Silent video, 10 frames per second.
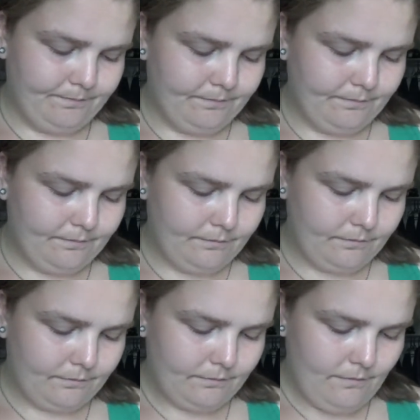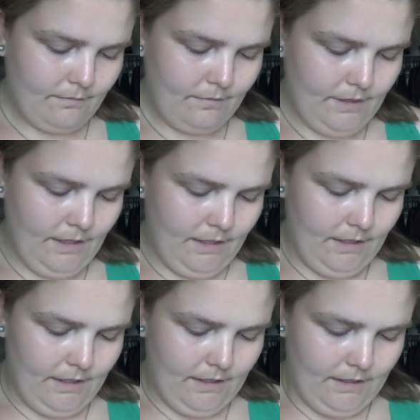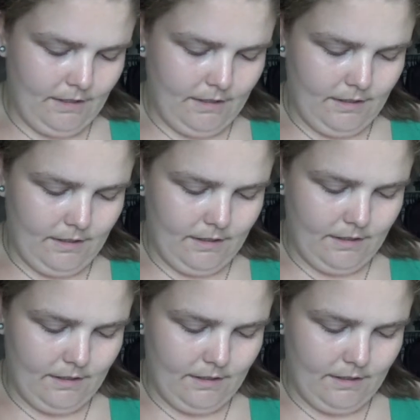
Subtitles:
No one is speaking in this clip.